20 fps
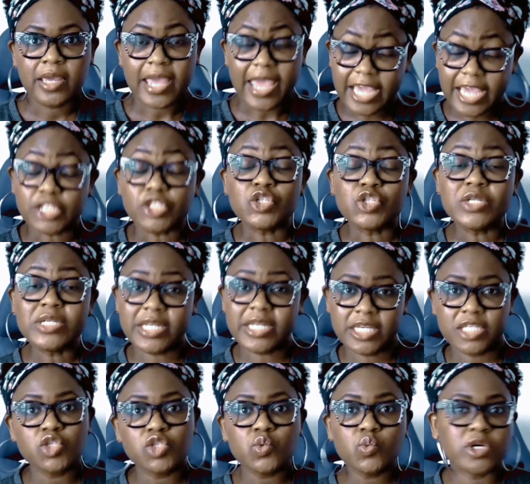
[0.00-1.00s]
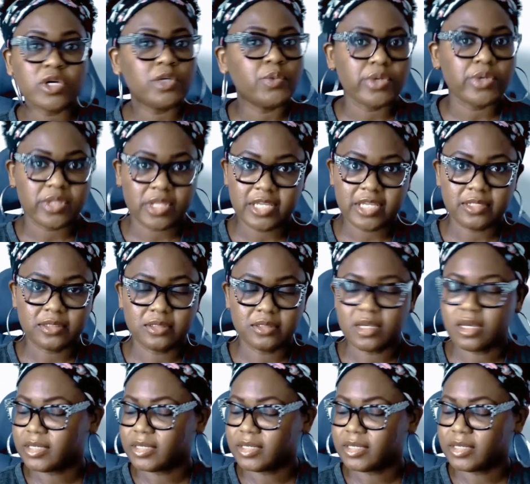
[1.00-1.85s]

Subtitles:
And you need to work with it, not